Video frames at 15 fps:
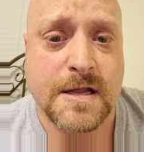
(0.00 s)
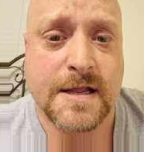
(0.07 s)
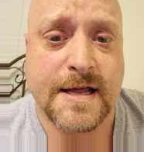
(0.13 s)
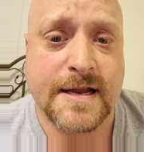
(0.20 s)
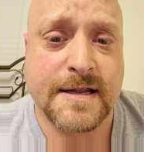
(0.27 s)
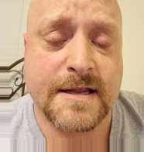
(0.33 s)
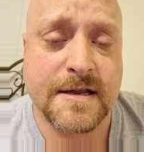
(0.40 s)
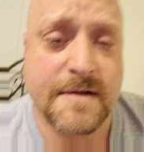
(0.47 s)
a
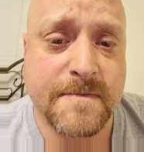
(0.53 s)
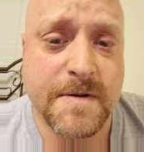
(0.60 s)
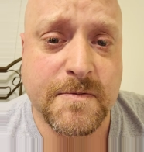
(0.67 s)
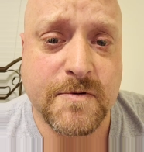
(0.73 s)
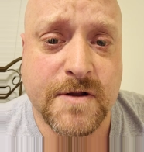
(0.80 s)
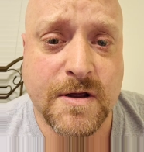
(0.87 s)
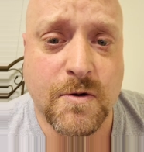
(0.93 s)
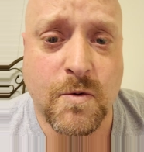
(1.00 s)
lot of things
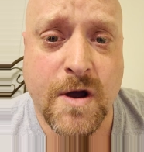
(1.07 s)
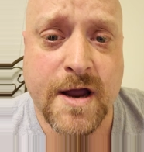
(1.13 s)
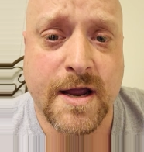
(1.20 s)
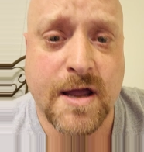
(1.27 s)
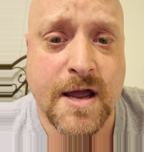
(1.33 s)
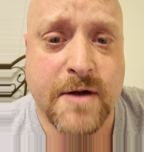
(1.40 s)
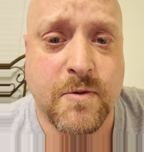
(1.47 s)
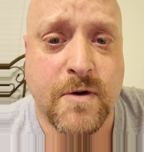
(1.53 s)
people say, why
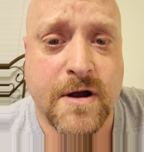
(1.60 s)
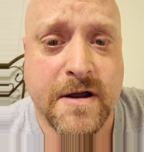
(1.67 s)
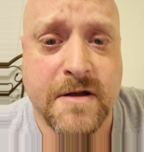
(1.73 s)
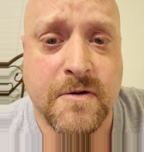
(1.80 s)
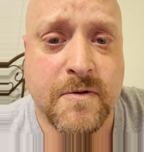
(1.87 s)
God, why,